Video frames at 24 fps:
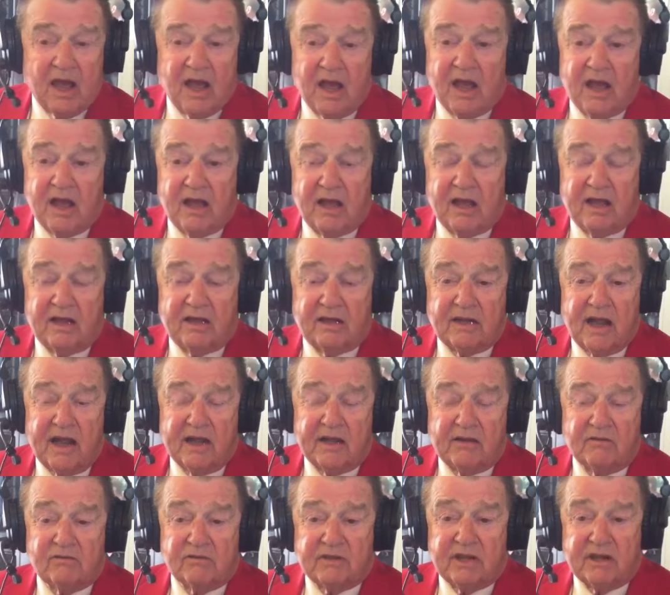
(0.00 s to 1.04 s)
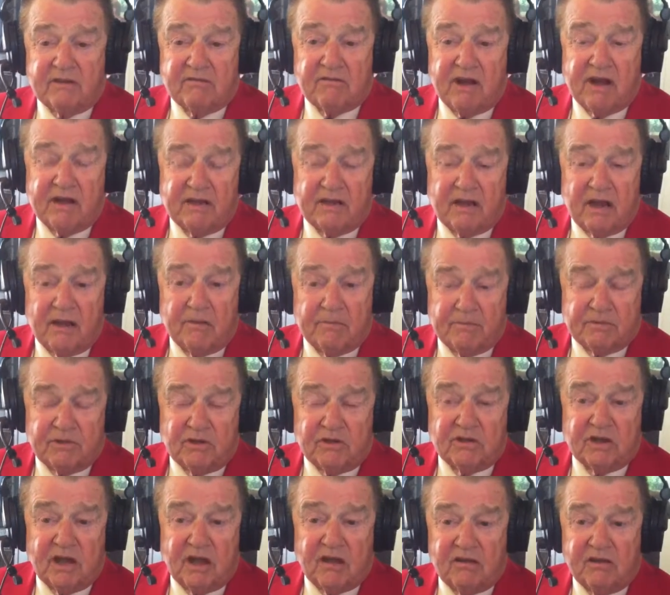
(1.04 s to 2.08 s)
I don't think right up
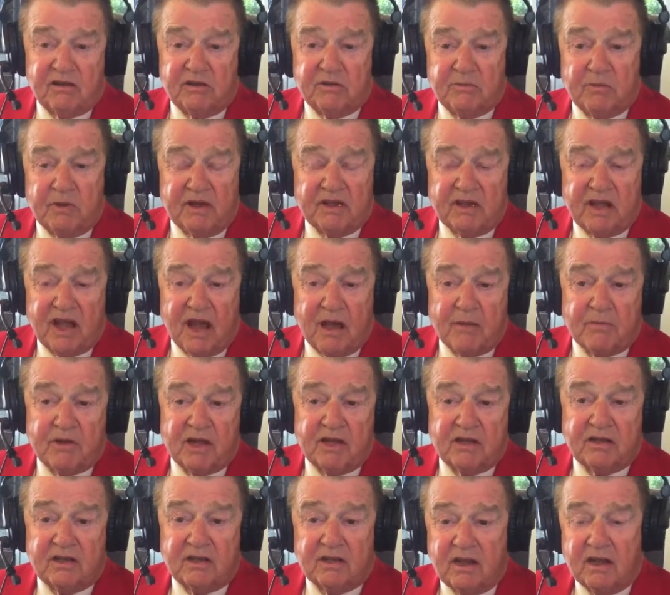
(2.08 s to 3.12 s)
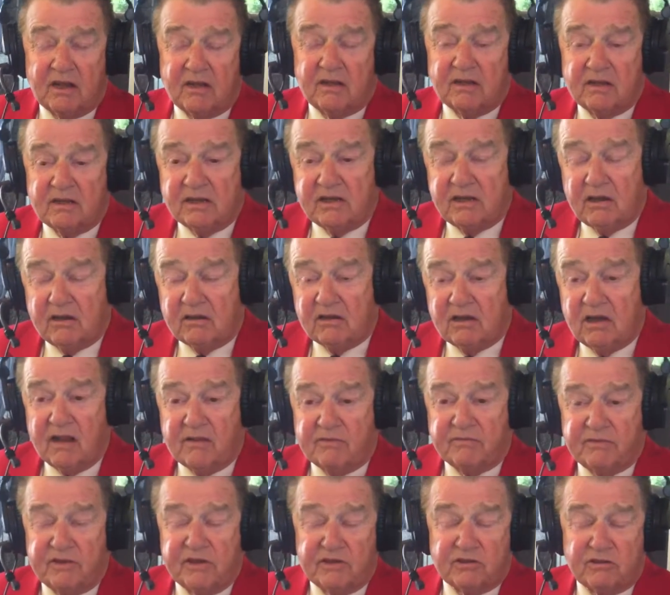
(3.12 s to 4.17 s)
till now he's been dominant. The young
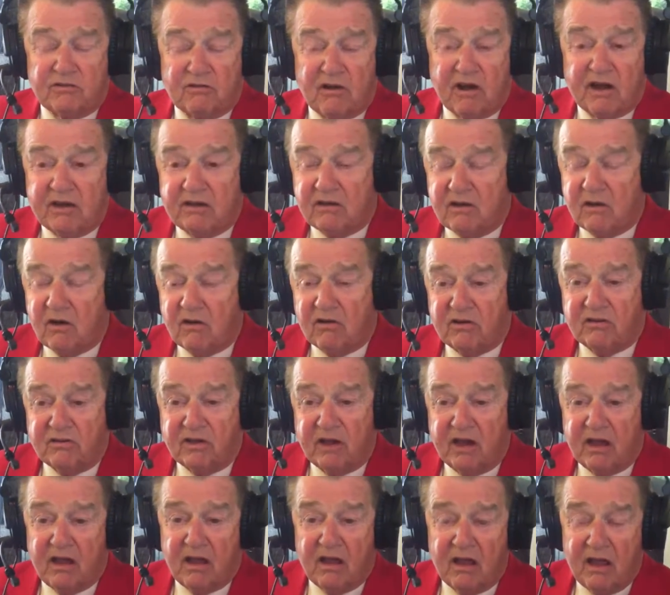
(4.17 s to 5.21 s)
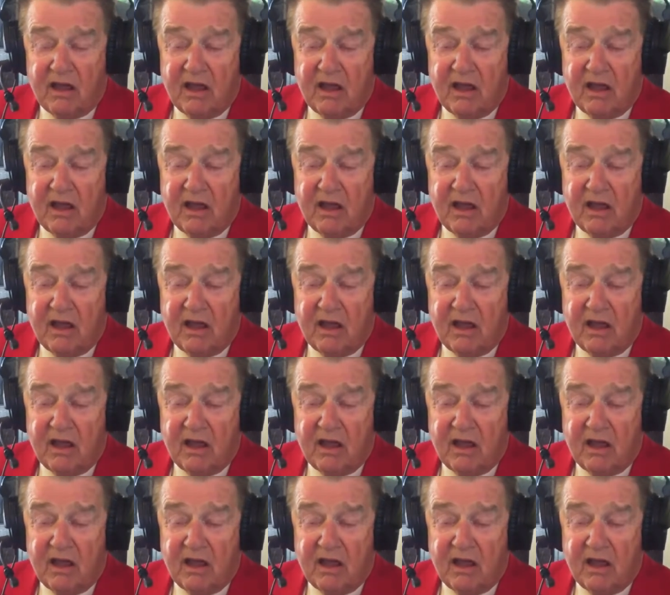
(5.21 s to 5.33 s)
lefty's great, Garcia.